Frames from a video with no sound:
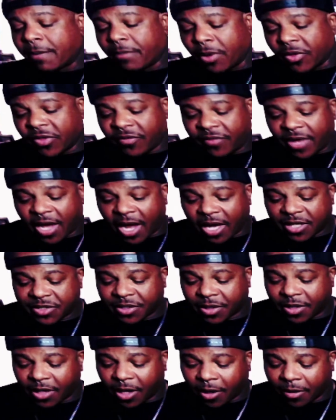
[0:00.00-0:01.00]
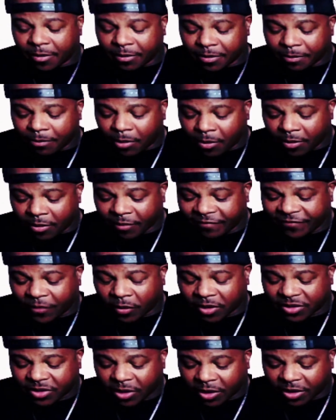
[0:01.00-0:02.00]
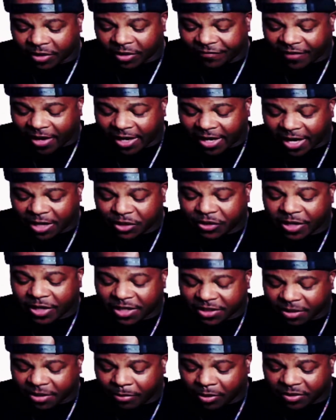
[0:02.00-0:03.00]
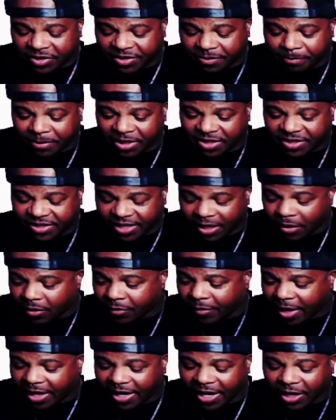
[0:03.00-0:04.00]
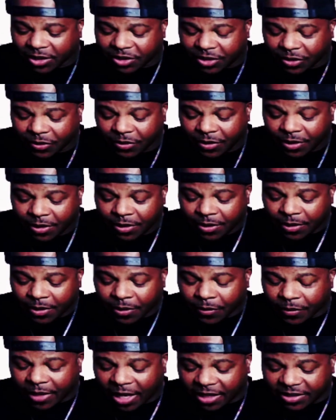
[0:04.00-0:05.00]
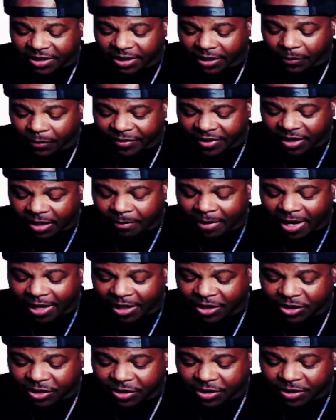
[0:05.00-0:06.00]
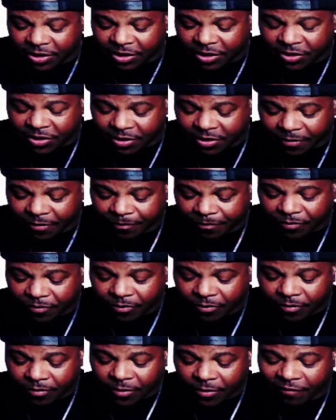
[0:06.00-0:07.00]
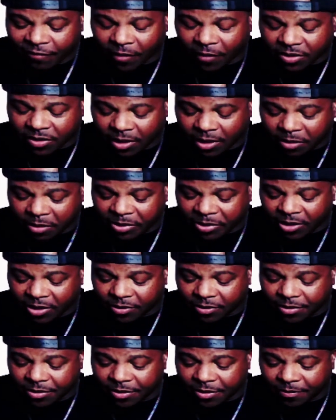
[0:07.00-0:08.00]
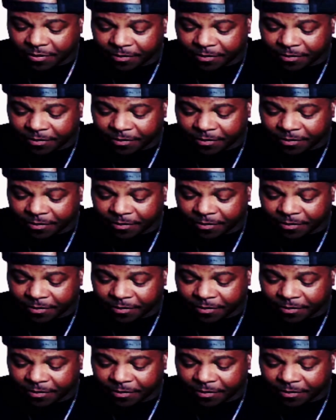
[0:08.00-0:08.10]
both of you guys are focused on your finance. You guys could both be single right now, too. We're not dealing with anybody. Just focus on your pinnacles.